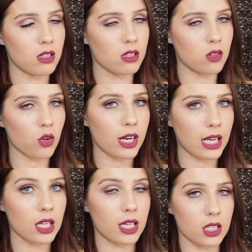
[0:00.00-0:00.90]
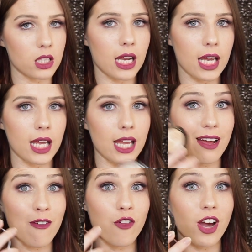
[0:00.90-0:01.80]
Laura Geller Gilded Honey? And
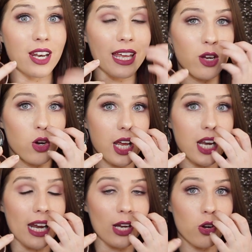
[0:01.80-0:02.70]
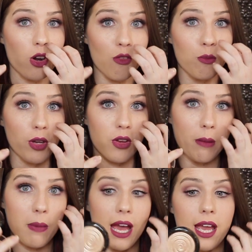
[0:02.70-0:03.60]
I finally got it, and I got it off
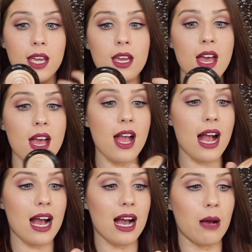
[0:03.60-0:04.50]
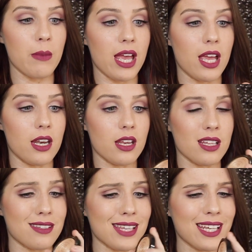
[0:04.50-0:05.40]
Beauty Bay, and
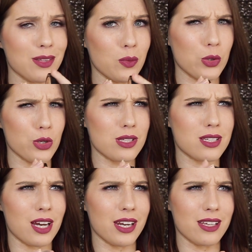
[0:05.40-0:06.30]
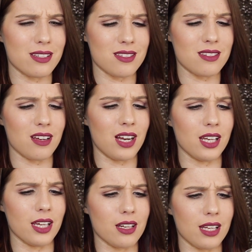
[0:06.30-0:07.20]
it's like the world's tiniest
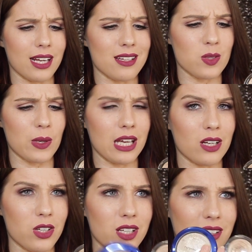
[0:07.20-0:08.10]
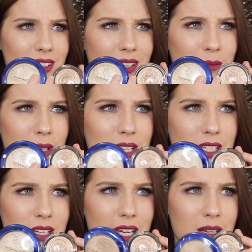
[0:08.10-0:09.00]
highlighter, like I swear, like look at it compared
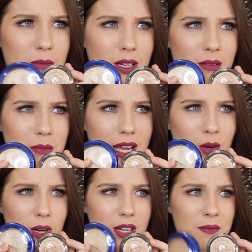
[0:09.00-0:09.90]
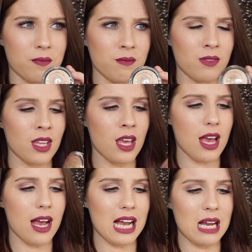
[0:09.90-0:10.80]
to like my MAC one,
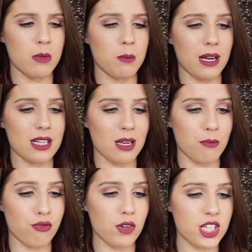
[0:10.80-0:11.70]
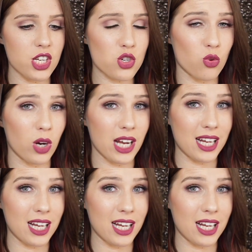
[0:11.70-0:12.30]
but I'm pretty sure